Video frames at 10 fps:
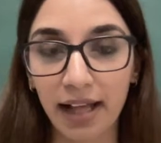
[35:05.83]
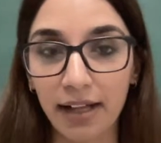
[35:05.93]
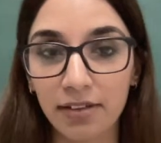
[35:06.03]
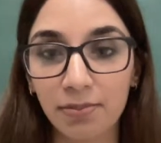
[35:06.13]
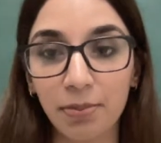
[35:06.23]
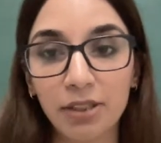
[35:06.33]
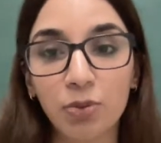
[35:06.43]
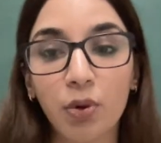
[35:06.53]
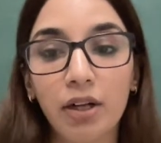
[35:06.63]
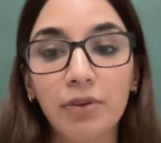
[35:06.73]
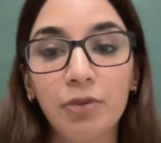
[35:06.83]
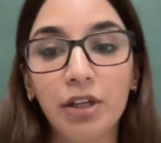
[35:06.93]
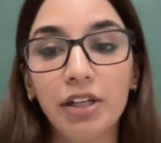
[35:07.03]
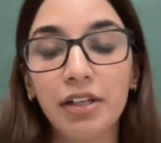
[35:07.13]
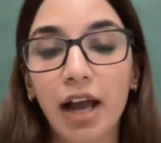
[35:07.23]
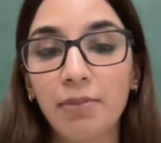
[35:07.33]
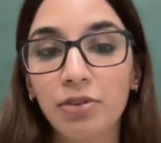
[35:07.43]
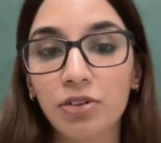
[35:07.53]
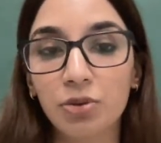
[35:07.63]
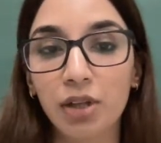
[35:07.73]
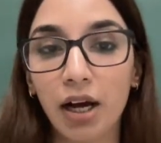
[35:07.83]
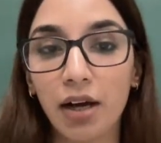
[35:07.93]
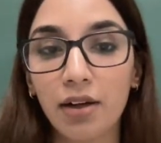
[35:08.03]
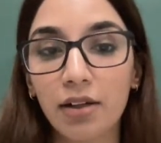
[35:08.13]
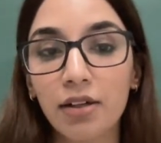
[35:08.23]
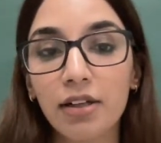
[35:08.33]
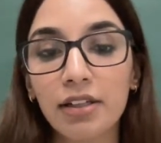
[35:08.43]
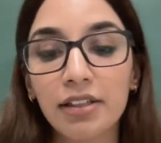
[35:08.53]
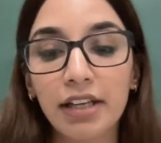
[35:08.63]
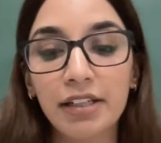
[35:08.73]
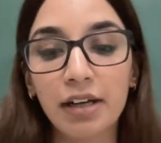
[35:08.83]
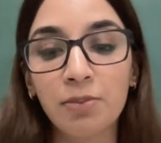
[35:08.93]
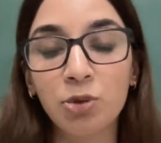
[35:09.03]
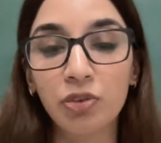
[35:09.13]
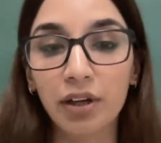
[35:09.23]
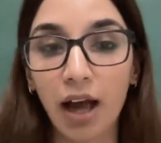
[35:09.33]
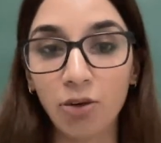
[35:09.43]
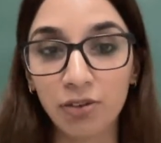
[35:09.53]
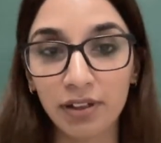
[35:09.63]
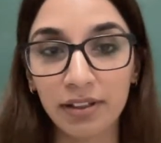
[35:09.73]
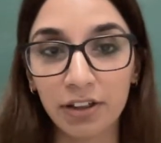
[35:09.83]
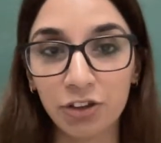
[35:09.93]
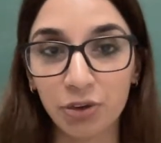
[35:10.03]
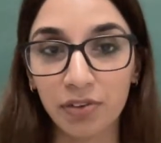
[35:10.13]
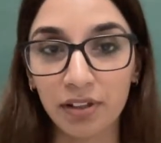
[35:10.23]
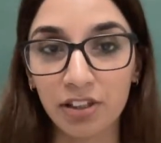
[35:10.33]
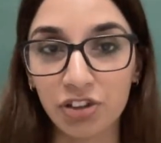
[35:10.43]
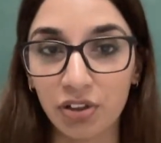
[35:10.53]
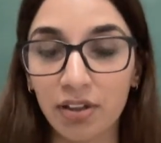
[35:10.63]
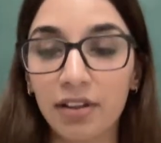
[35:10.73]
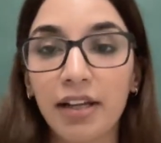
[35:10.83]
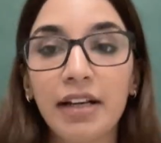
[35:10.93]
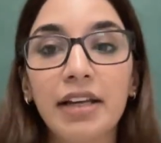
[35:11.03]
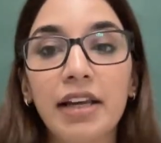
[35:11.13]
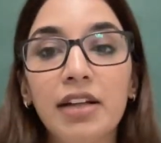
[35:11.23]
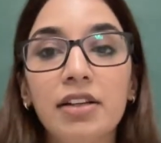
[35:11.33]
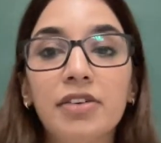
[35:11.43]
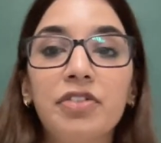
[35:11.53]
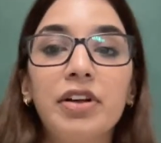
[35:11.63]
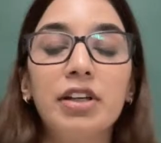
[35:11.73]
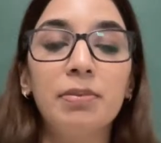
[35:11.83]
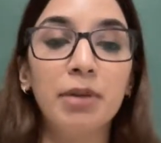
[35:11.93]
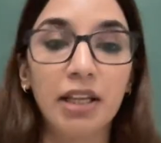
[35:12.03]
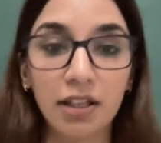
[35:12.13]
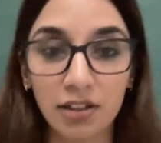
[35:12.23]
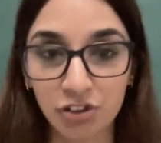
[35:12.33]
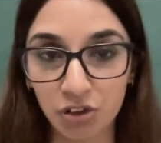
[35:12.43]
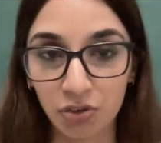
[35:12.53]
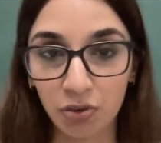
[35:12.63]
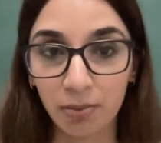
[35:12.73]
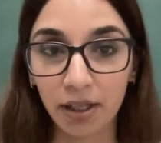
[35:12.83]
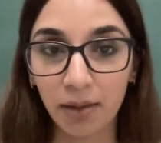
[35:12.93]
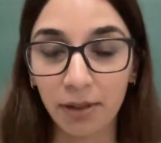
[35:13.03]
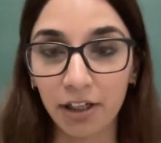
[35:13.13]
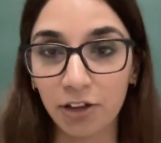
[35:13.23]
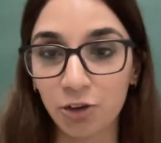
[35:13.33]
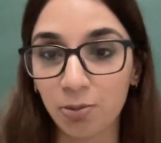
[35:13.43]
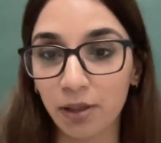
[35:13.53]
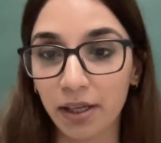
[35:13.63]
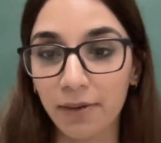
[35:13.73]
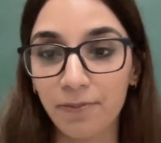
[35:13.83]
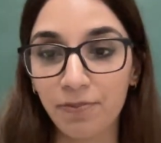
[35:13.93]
that. But when it comes to the data moving outside their jurisdiction, then again, different implications would be coming into play.